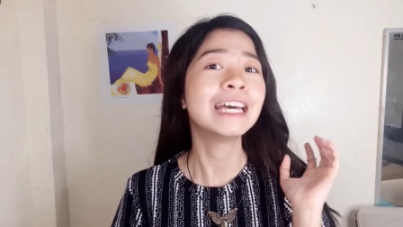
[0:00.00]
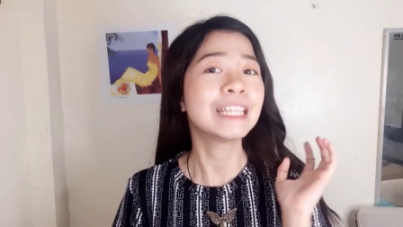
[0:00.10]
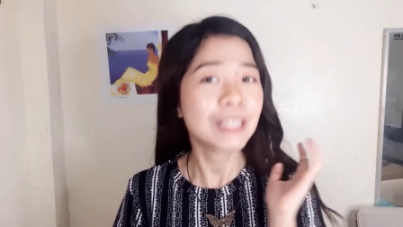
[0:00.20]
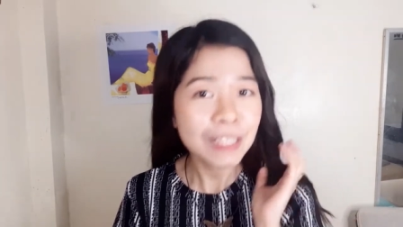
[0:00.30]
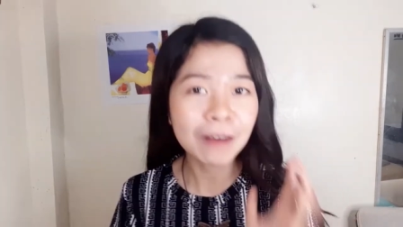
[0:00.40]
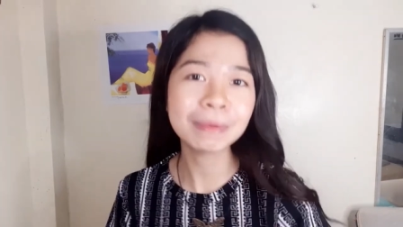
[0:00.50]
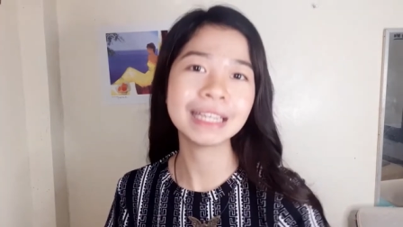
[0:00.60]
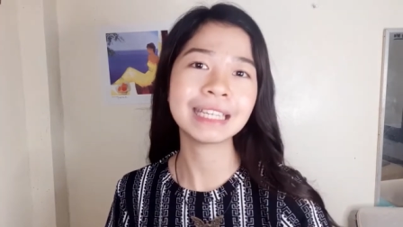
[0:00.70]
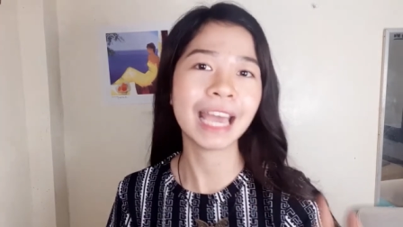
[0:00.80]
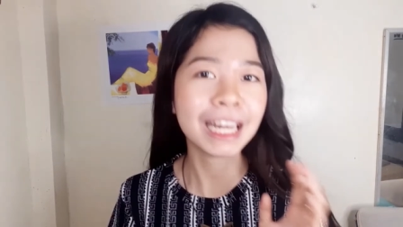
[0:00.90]
Just
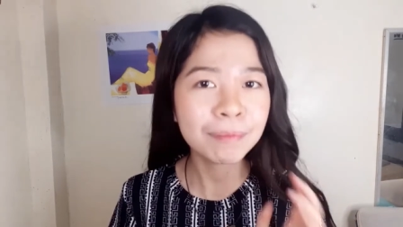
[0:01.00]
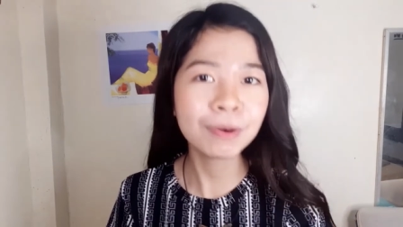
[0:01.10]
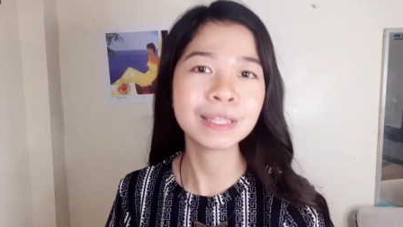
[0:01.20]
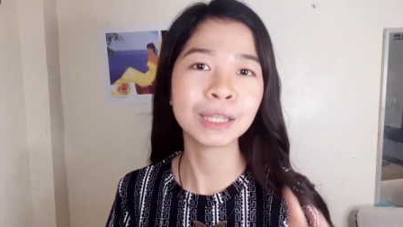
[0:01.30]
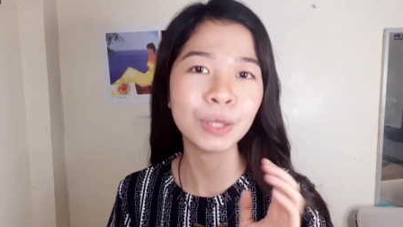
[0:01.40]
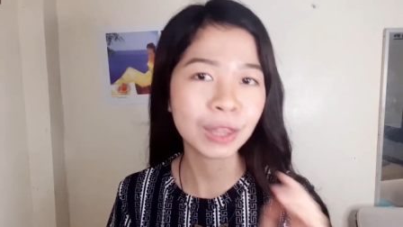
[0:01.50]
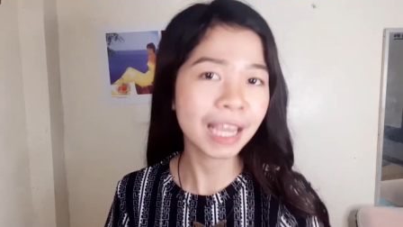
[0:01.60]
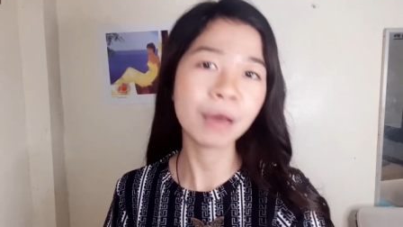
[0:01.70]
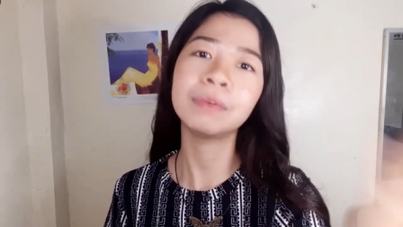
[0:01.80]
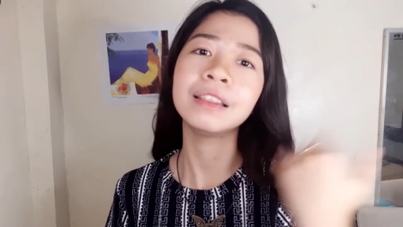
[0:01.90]
comment any books that you
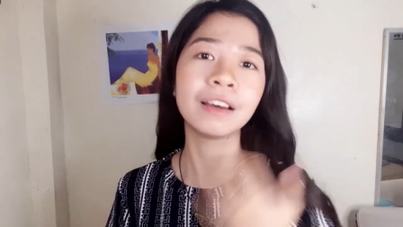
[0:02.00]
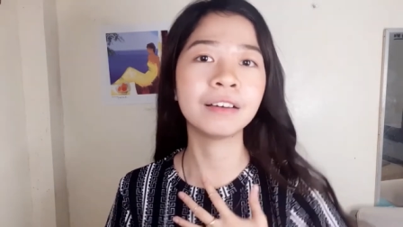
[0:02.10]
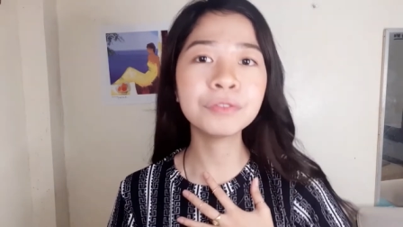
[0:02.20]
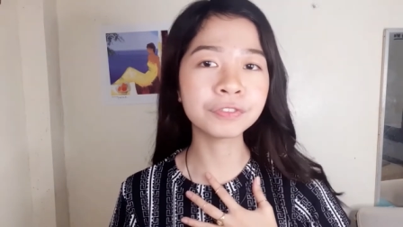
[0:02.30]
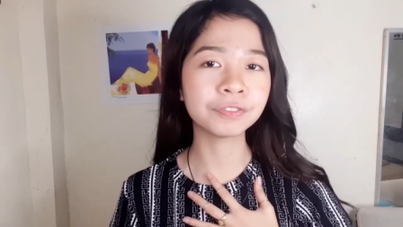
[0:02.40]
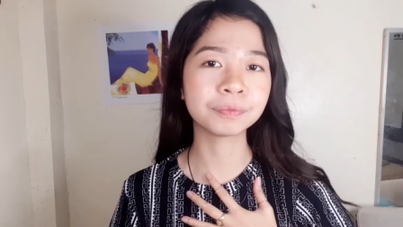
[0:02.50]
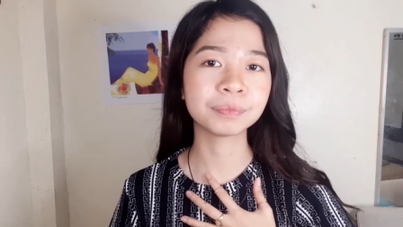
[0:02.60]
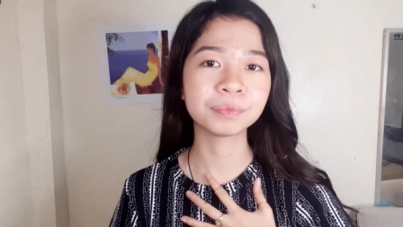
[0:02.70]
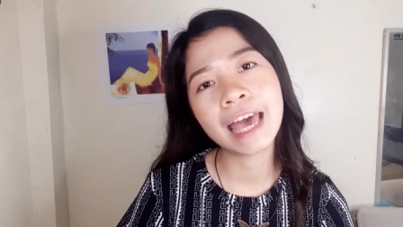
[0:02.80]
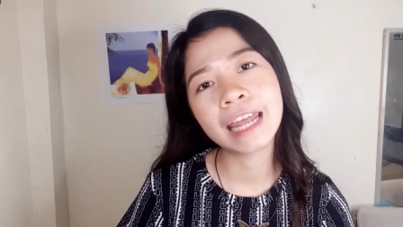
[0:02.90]
think I will love.
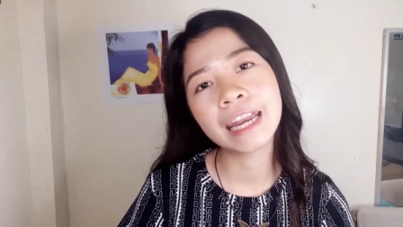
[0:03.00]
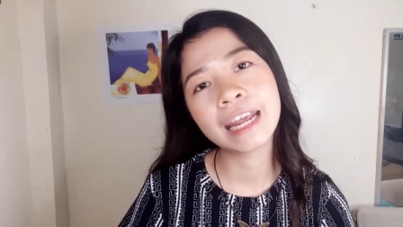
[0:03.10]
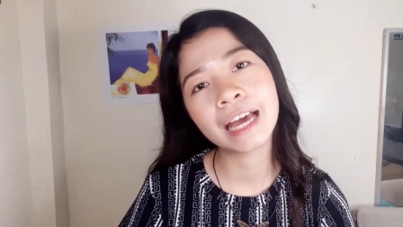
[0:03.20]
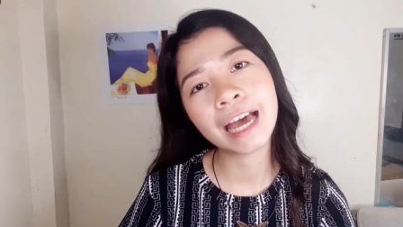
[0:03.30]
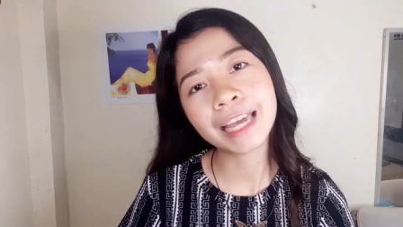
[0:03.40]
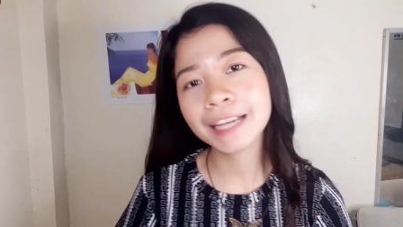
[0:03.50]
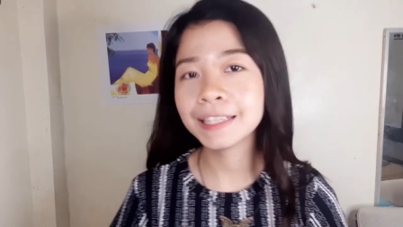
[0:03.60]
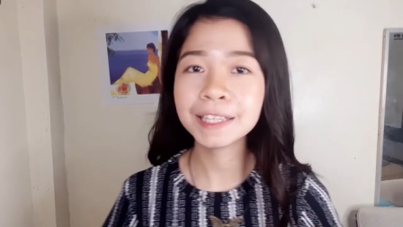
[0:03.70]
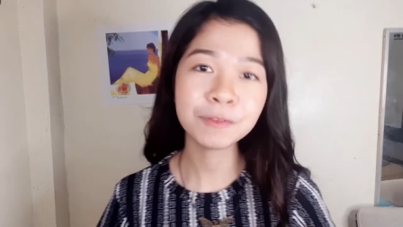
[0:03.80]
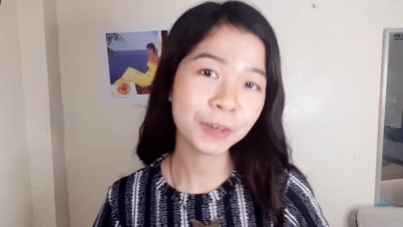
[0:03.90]
And I guess
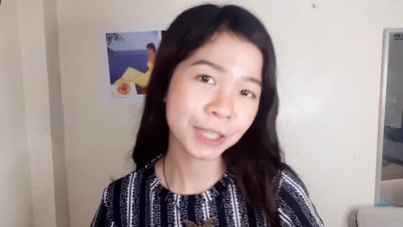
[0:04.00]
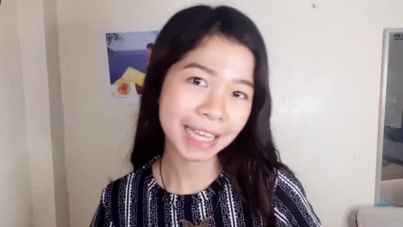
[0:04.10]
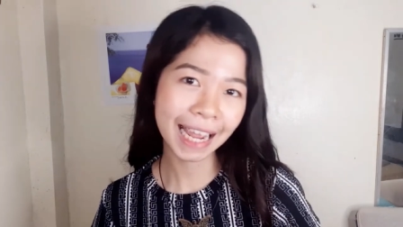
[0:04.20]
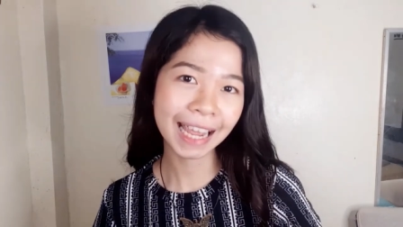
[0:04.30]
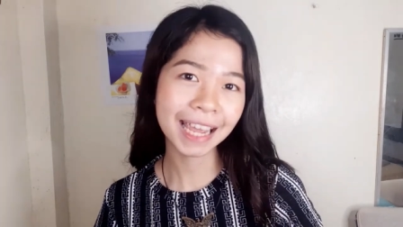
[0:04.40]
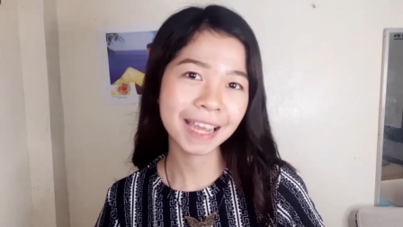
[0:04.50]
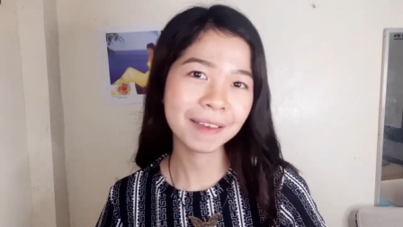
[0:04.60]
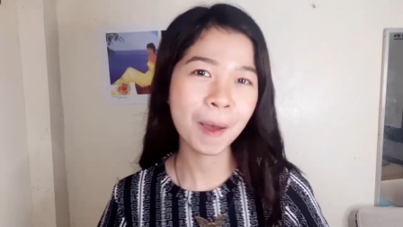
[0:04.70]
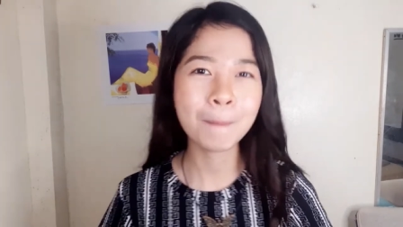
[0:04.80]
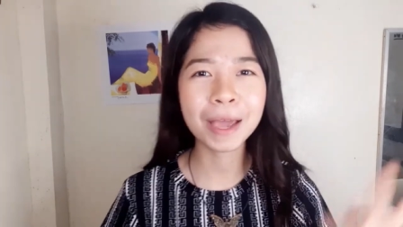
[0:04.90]
that's it for today.
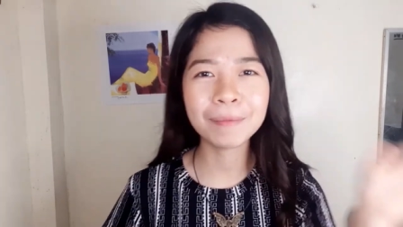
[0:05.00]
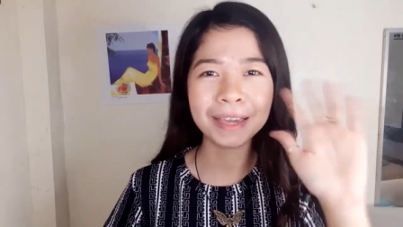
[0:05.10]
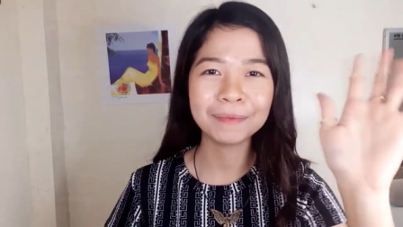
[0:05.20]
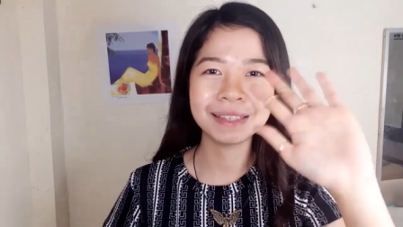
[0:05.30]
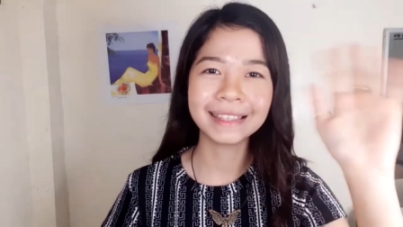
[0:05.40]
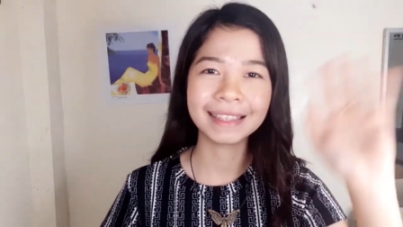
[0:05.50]
Bye, babes.